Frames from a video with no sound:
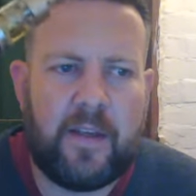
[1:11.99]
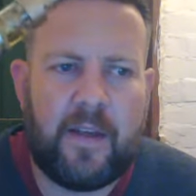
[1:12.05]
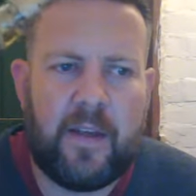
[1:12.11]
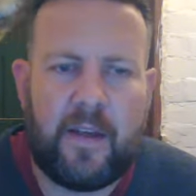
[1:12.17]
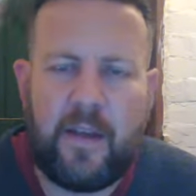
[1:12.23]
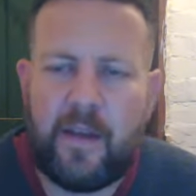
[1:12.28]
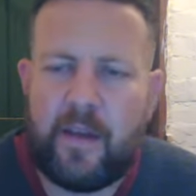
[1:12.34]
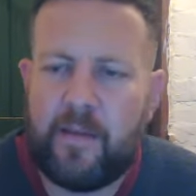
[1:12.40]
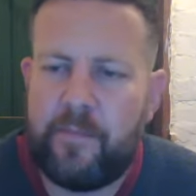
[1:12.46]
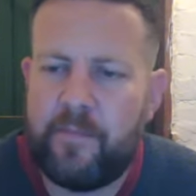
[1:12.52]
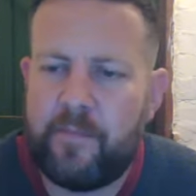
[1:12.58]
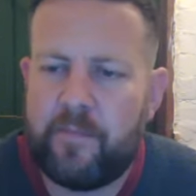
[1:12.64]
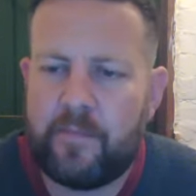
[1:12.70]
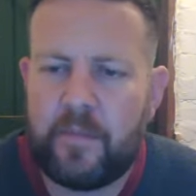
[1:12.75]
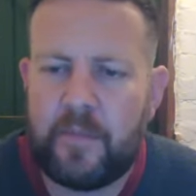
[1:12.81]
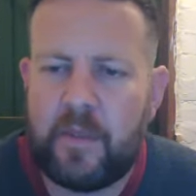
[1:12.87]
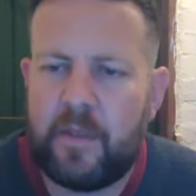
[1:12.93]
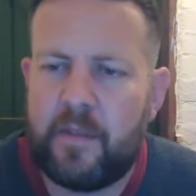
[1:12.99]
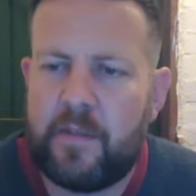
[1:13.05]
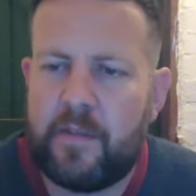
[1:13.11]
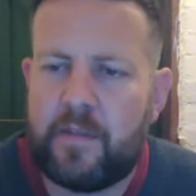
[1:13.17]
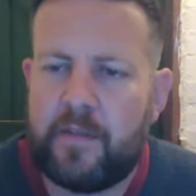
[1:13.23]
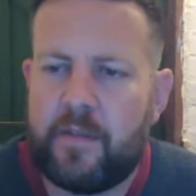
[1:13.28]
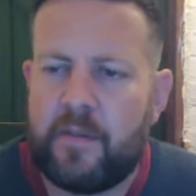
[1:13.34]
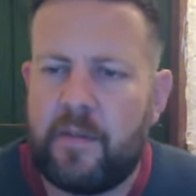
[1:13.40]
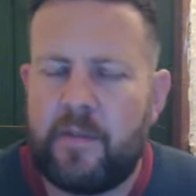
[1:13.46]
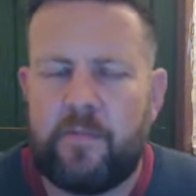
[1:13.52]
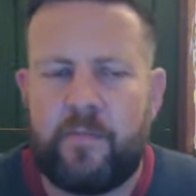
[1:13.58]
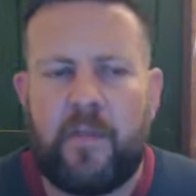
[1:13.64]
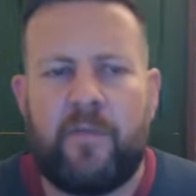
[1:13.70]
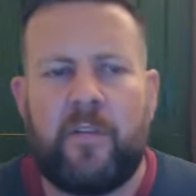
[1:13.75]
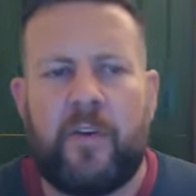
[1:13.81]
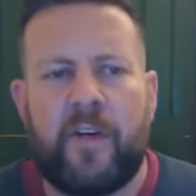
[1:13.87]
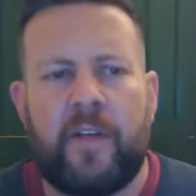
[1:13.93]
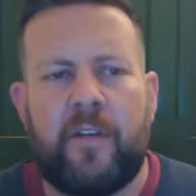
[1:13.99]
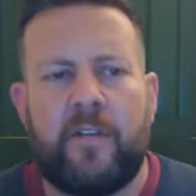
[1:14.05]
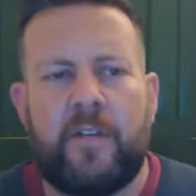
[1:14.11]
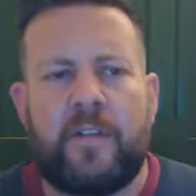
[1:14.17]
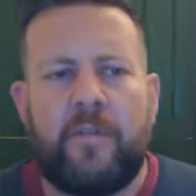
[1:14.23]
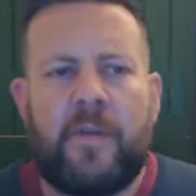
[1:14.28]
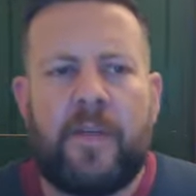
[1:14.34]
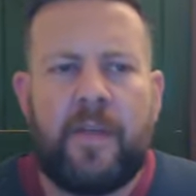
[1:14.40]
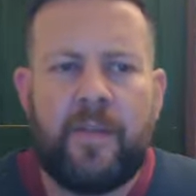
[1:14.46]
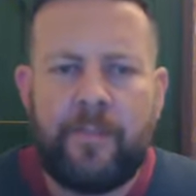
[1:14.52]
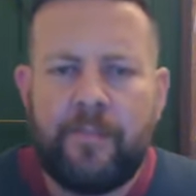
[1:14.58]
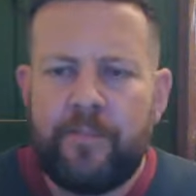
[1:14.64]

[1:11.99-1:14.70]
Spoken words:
has been very good to me.